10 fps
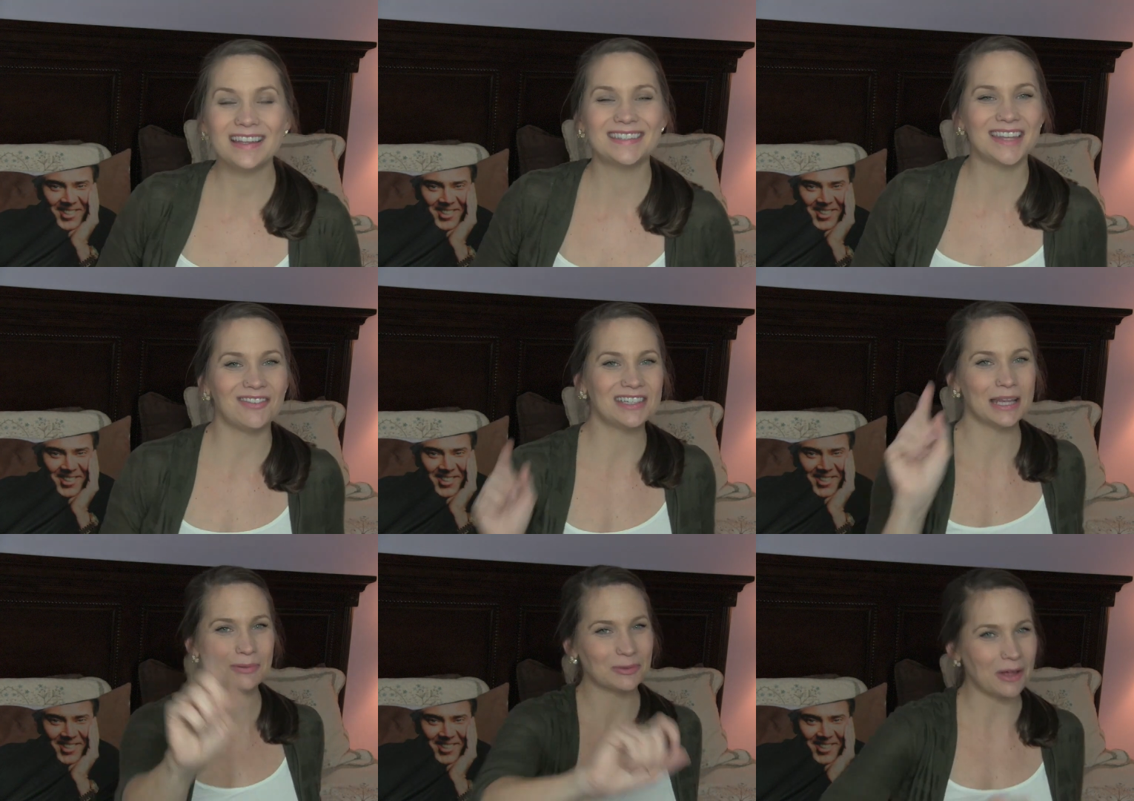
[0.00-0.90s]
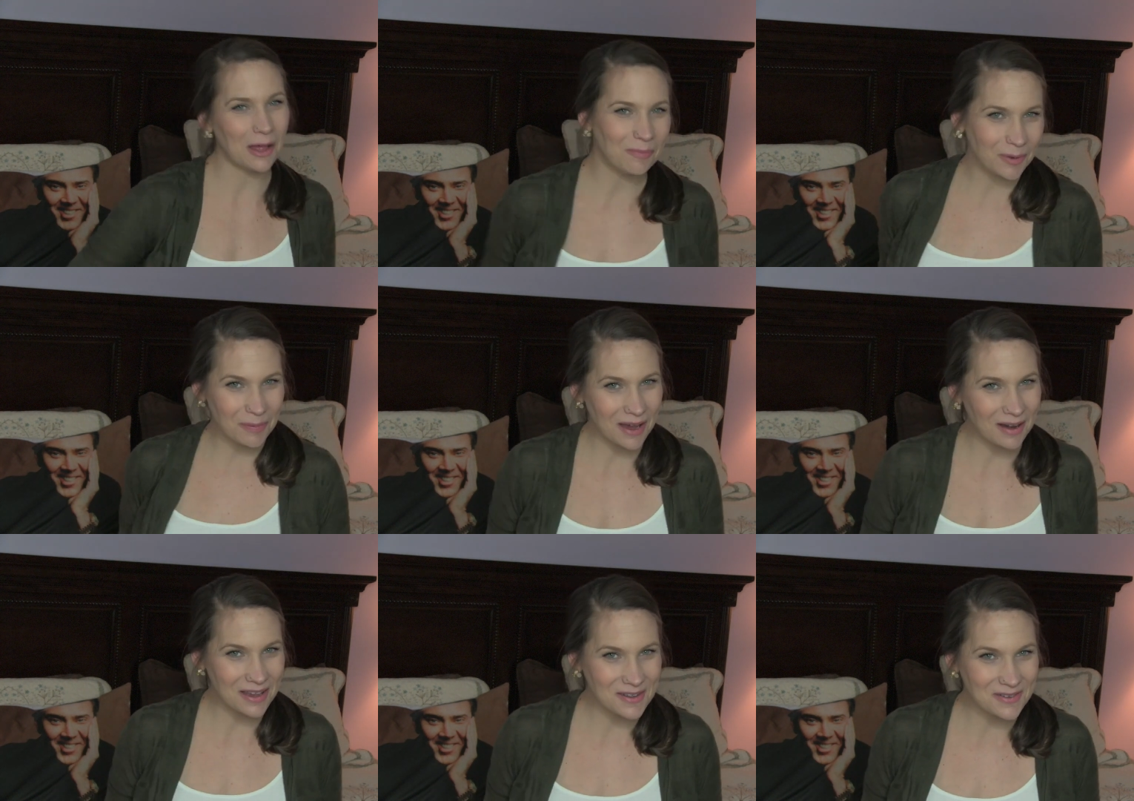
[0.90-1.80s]
Speaker 1: these 7 tips will help
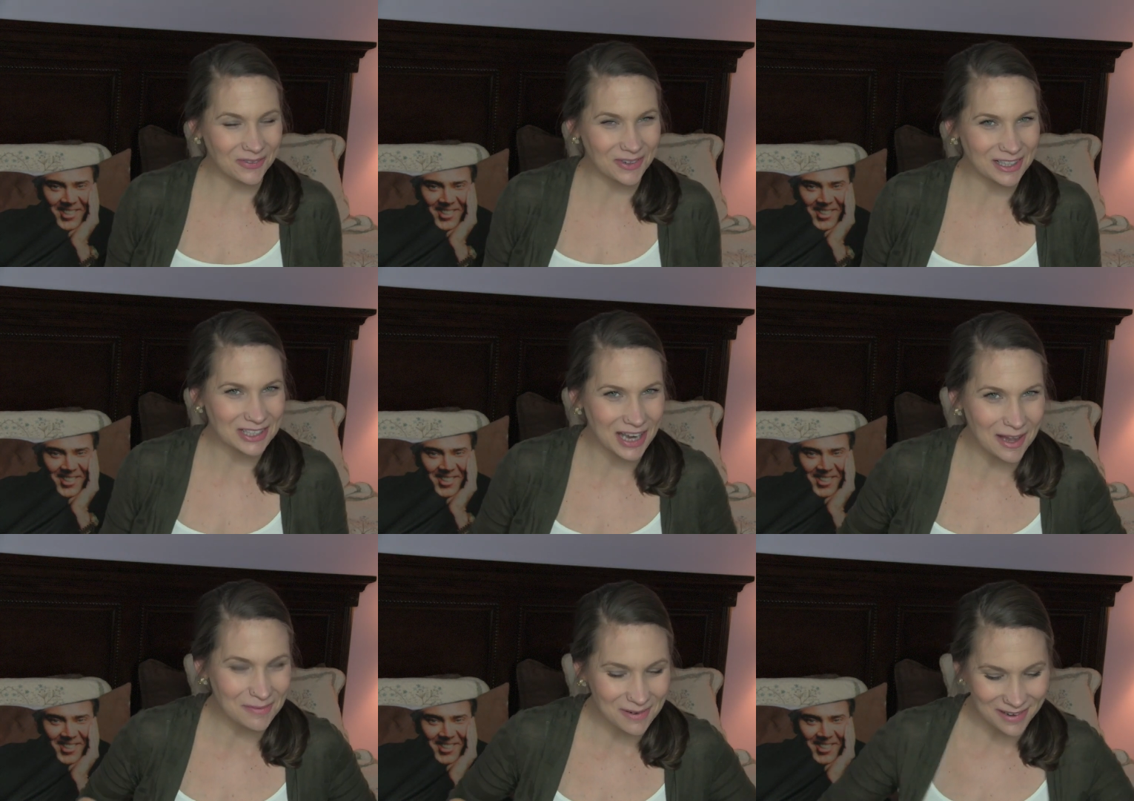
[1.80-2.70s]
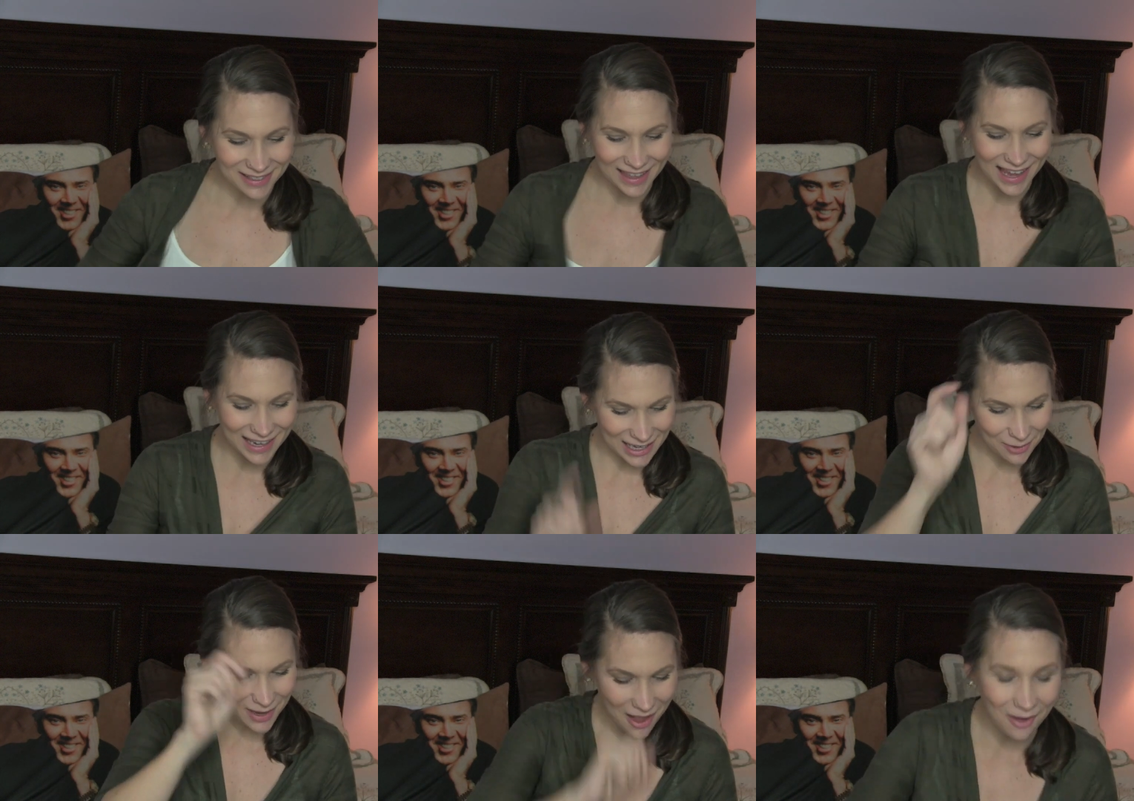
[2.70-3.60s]
prepare you for childbirth, and
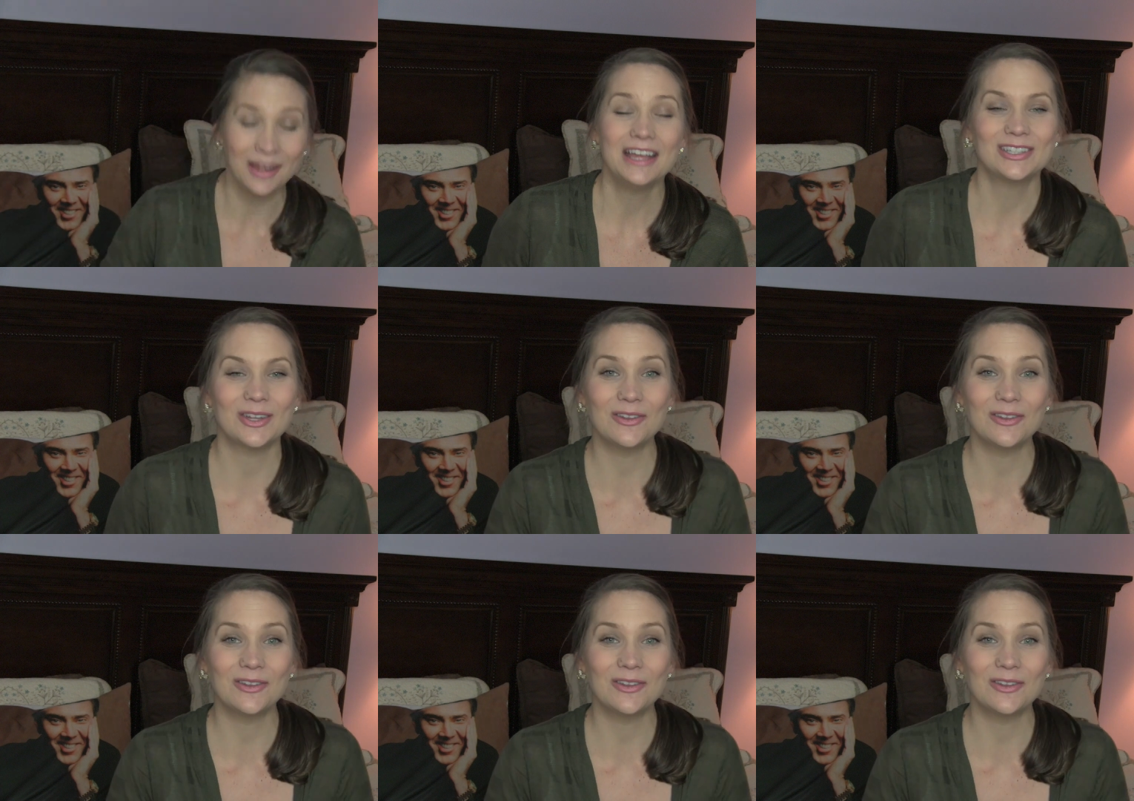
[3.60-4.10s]
here we go.